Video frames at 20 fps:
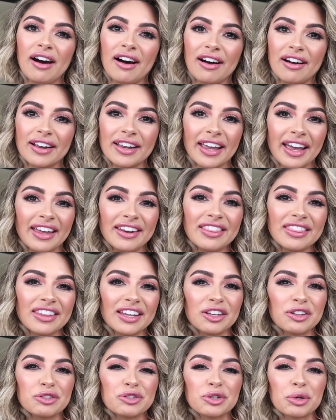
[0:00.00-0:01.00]
Again,
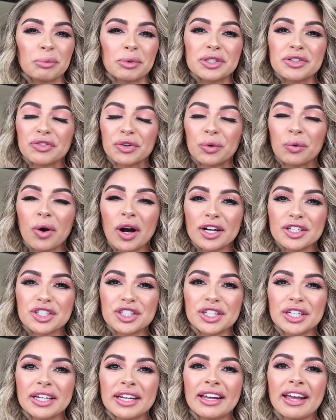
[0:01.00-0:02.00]
thank you so much for
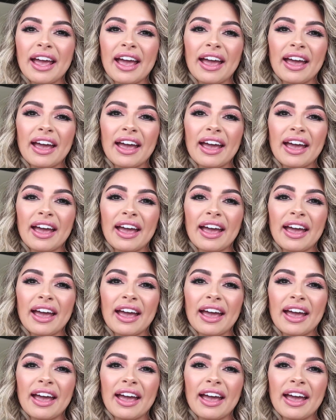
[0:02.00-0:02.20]
watching,